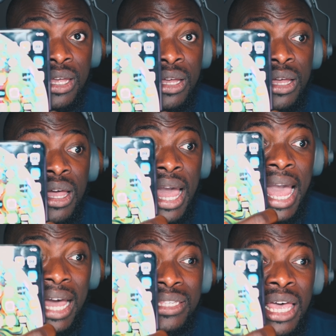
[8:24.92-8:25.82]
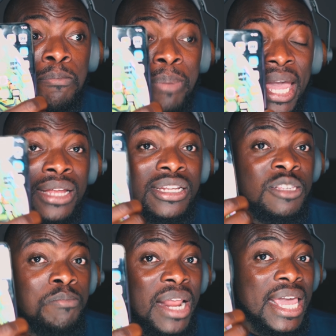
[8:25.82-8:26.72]
has a better
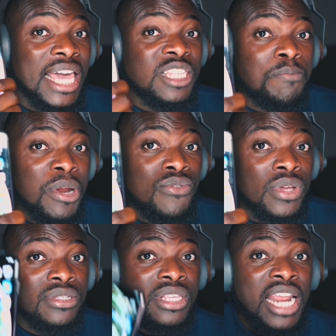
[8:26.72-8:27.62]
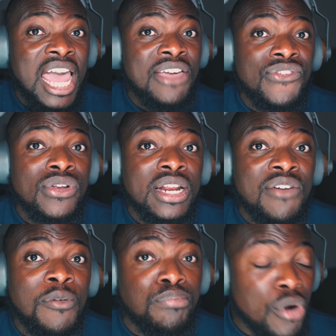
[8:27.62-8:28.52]
display experience than the iPhone
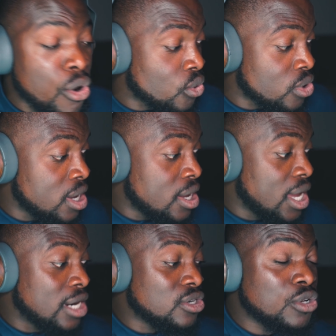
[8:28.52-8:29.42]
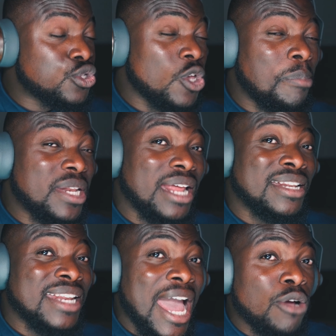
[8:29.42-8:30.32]
11 Pro. And then on top of that,
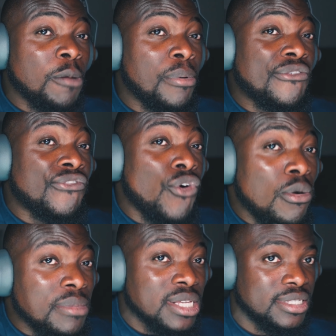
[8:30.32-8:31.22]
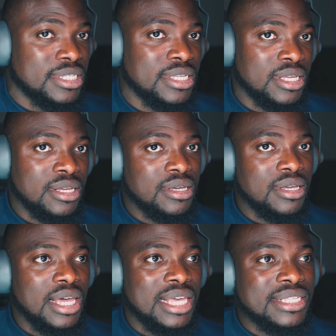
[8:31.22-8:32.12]
now the performance
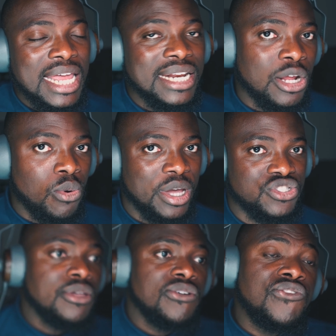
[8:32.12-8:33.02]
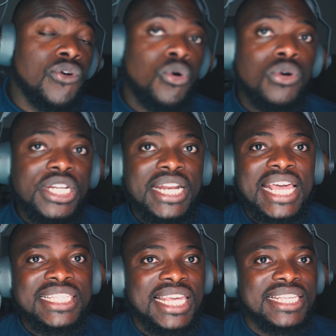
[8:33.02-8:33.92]
is telling a question. For all the
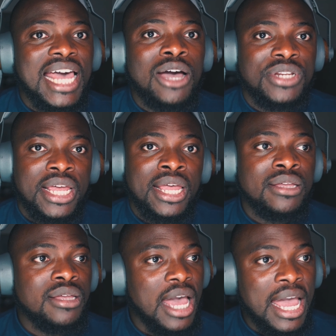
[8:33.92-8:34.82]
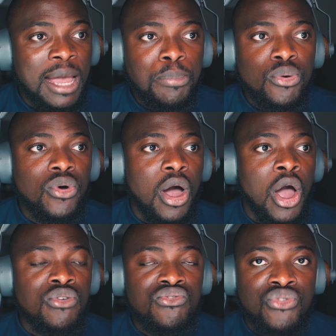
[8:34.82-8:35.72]
naysayers out there, Apple are
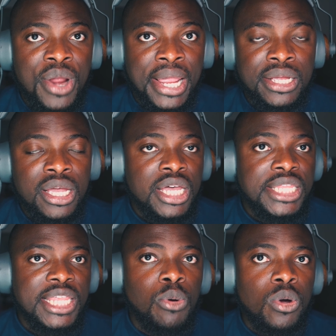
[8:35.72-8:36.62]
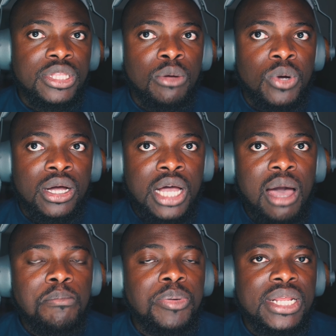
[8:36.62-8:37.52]
great. They were a
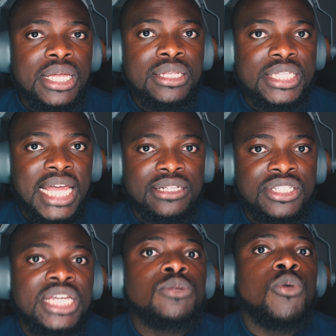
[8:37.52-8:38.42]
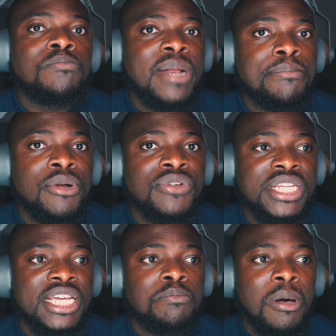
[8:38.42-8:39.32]
company that did what BlackBerry
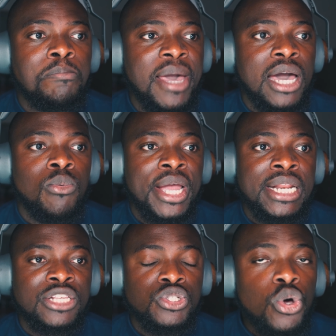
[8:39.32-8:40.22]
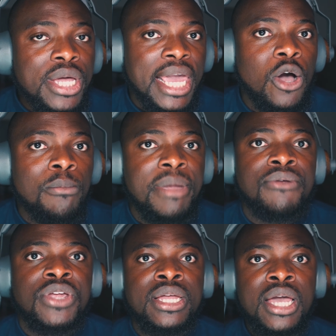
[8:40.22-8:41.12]
did, but better way. They took a Hail
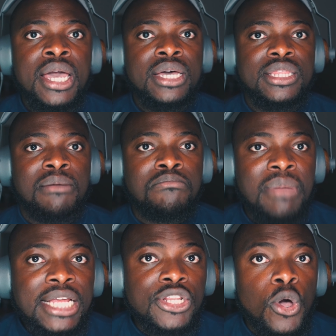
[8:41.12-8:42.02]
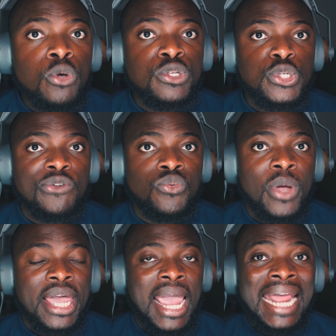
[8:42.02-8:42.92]
Mary, they made their own
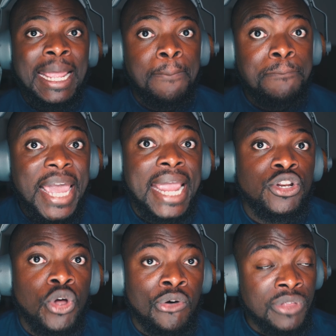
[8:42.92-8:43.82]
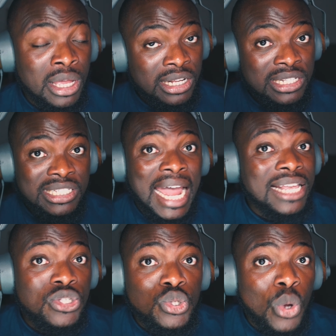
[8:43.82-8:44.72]
software, and it paid off.
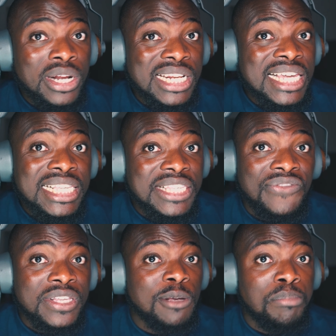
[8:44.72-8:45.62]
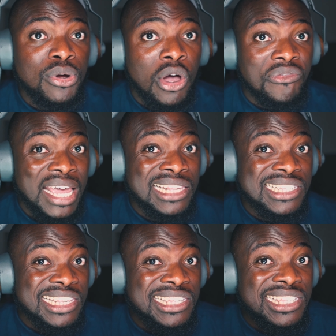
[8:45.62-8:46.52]
That's not an easy thing to pull off and
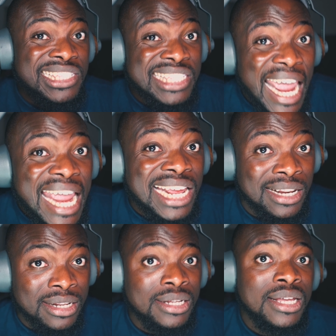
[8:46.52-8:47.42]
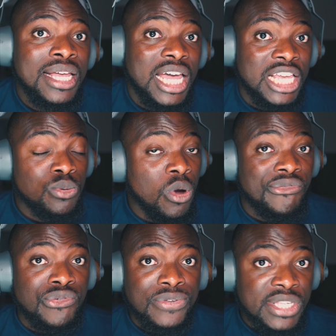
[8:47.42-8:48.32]
sustain as well
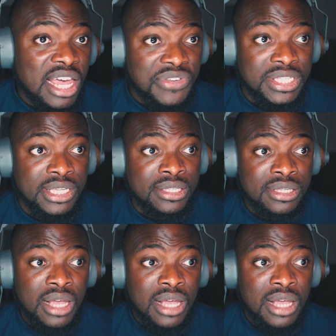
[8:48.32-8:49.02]
through services.